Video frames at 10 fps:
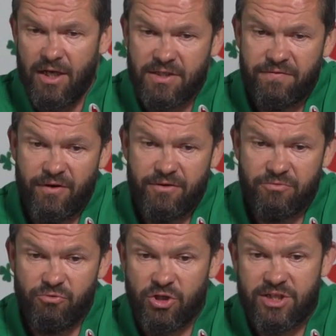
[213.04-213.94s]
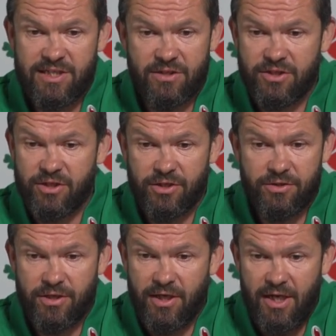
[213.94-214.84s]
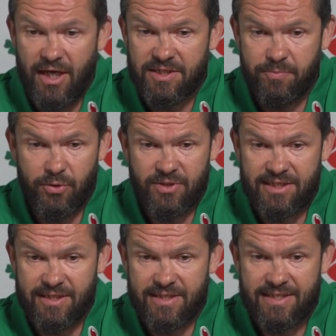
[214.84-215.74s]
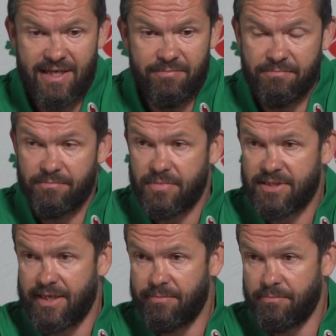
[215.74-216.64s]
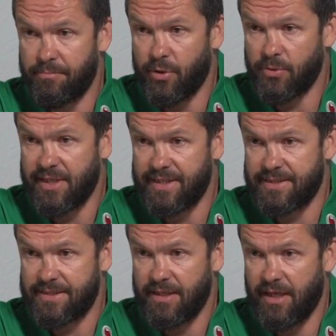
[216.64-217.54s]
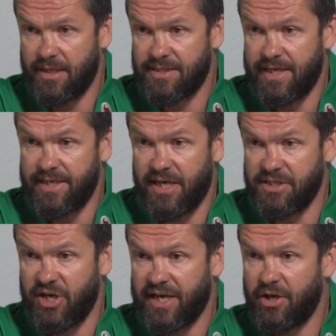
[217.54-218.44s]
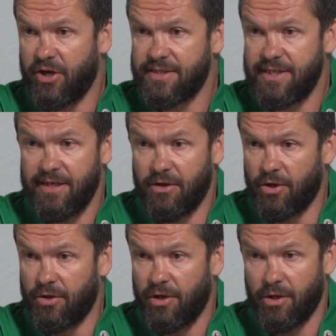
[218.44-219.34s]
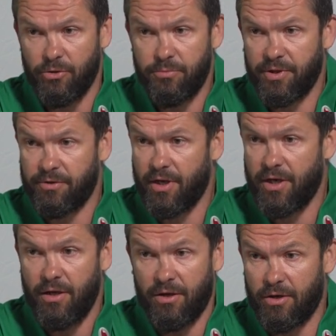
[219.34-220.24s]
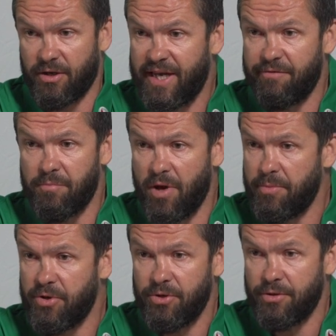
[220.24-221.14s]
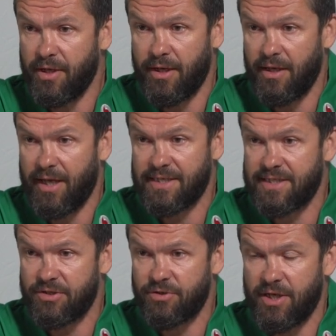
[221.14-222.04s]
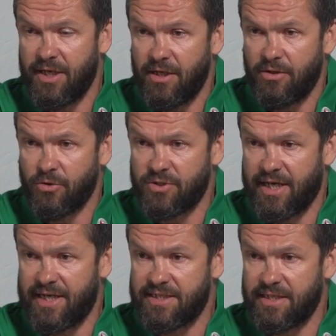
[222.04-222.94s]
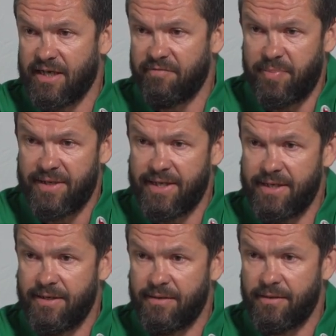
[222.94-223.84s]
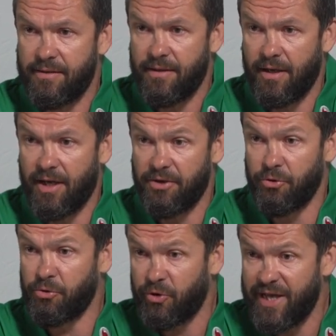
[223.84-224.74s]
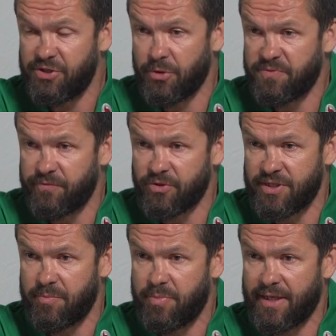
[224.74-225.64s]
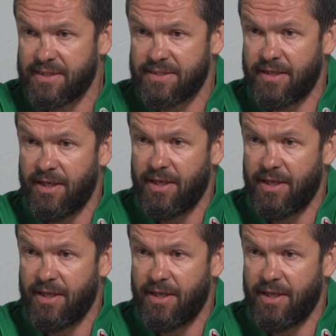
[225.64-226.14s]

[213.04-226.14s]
As far as Ross is concerned, I suppose he's in the same boat as, say, a Jack Carty or a Luke McGrath or Kieran Marmion, etc. Those guys have been in, done great jobs for us in the past.